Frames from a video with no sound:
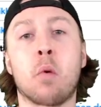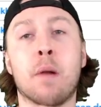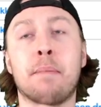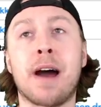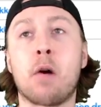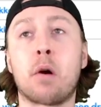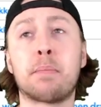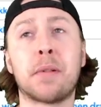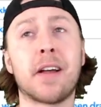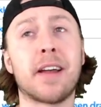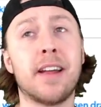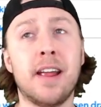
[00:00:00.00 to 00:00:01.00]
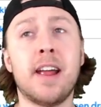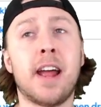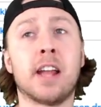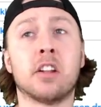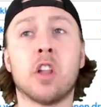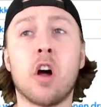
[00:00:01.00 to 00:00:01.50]
one power play,
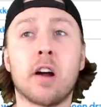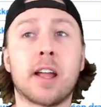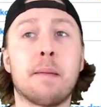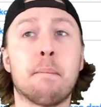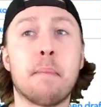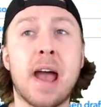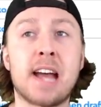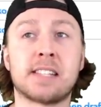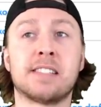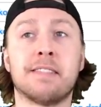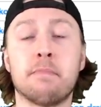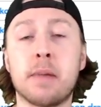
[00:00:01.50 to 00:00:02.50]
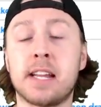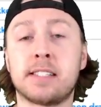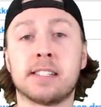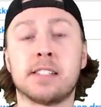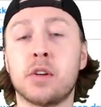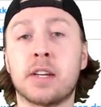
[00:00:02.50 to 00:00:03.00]
and log in massive
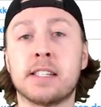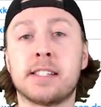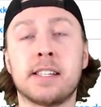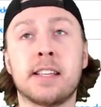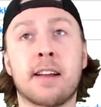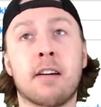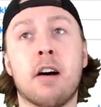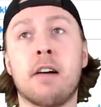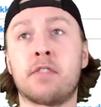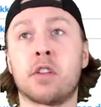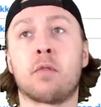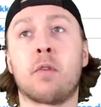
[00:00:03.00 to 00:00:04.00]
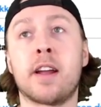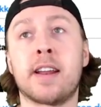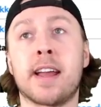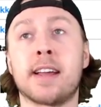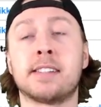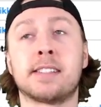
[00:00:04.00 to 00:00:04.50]
minutes as you can see there off to the
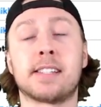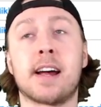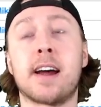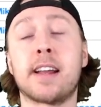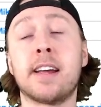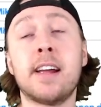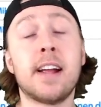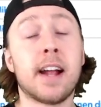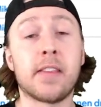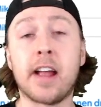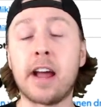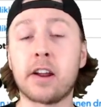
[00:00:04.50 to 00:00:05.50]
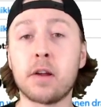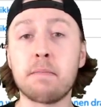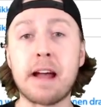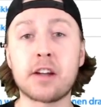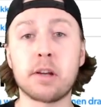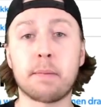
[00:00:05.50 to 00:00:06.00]
right hand side. And they got a good
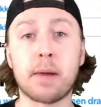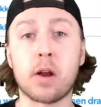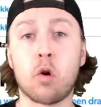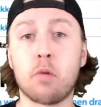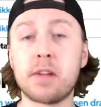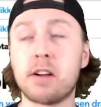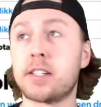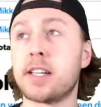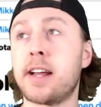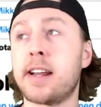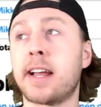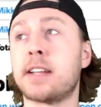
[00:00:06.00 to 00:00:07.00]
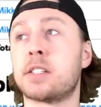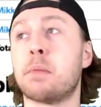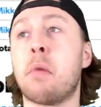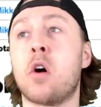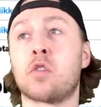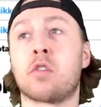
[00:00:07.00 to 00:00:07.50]
matchup at home here tonight against
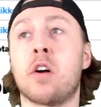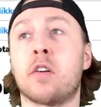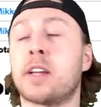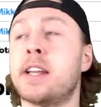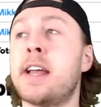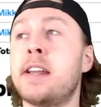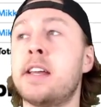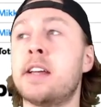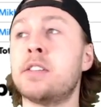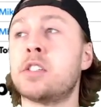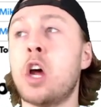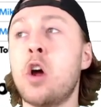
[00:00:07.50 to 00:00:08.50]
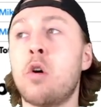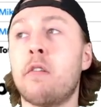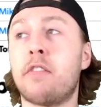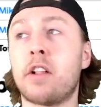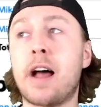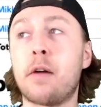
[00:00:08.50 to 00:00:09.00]
Montreal Canadiens,
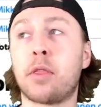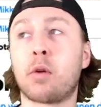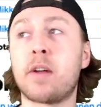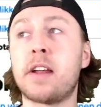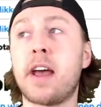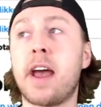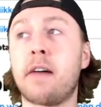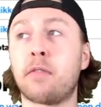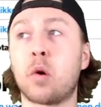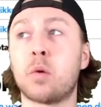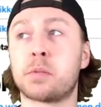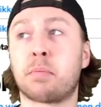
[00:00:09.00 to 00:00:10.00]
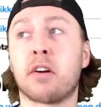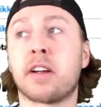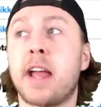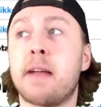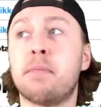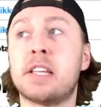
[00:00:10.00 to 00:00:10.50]
who've allowed three and a half goals per
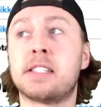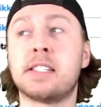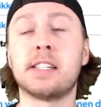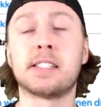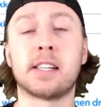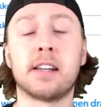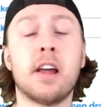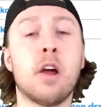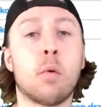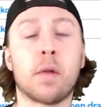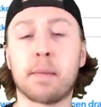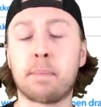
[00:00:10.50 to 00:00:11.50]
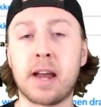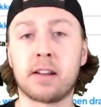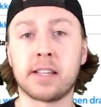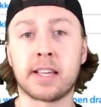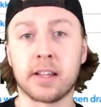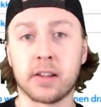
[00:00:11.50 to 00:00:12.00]
game this season with a
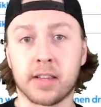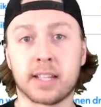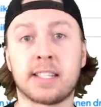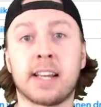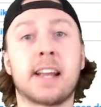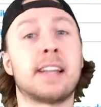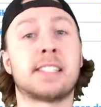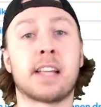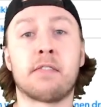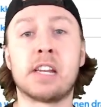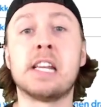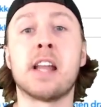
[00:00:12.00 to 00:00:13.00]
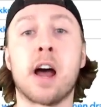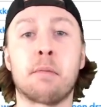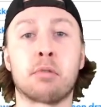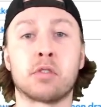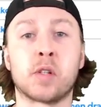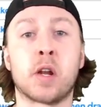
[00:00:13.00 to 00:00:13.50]
penalty kill that's hit at a
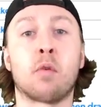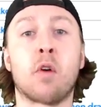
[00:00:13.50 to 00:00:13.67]
79%